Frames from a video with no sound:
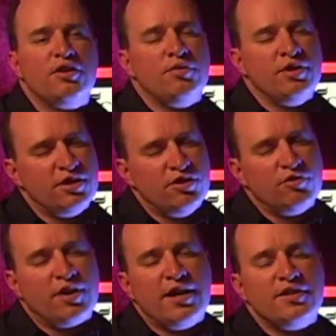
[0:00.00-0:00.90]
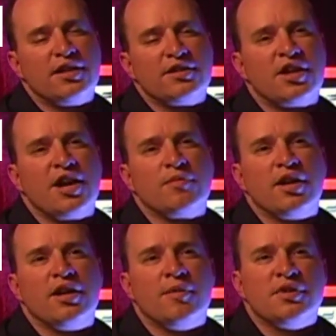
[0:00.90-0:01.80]
You need to divide that
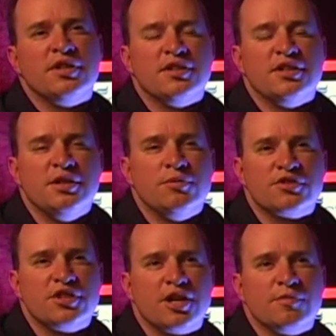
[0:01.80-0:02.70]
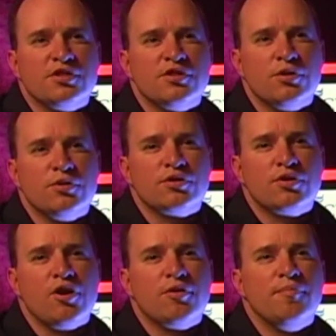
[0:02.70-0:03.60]
timeline up into equal segments, and those are
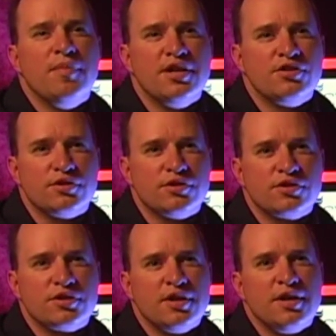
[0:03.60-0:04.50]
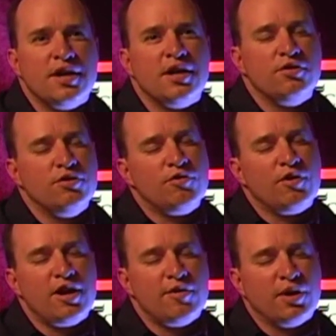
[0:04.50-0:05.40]
called measures. And you
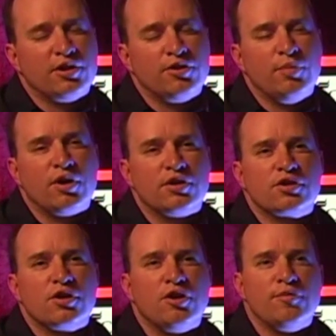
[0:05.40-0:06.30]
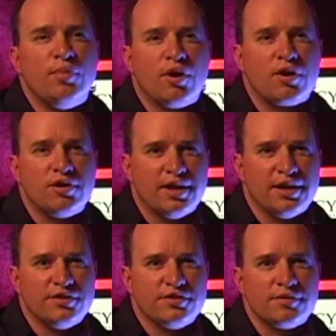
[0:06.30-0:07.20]
divide them by little bars called bar
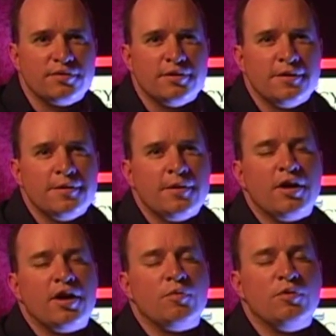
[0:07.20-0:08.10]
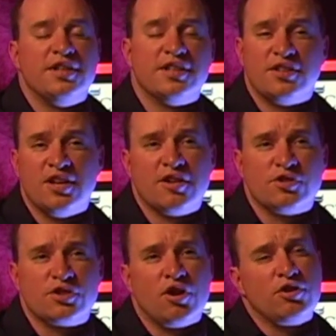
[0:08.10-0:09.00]
lines. When you get to the end
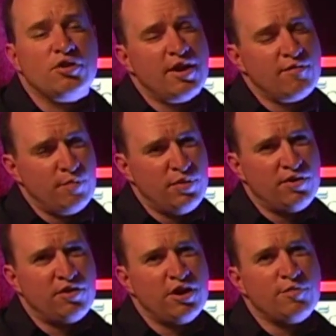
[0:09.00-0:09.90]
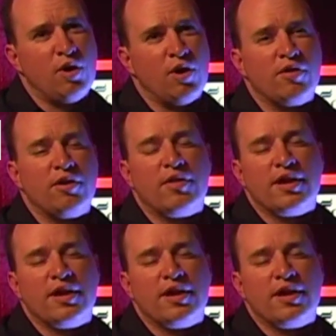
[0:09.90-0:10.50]
of a song, you have a big thick bar there.